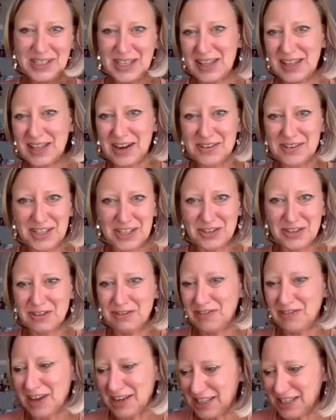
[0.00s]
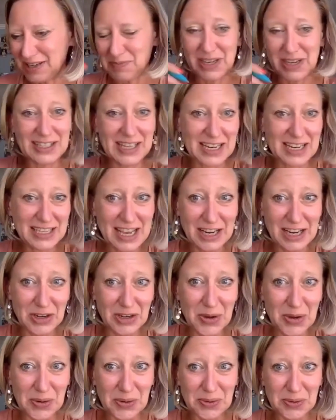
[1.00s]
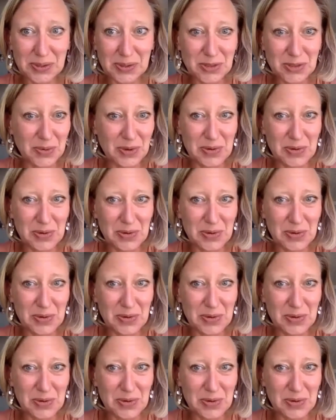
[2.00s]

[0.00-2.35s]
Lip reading: that, I was just reflecting because I take notes.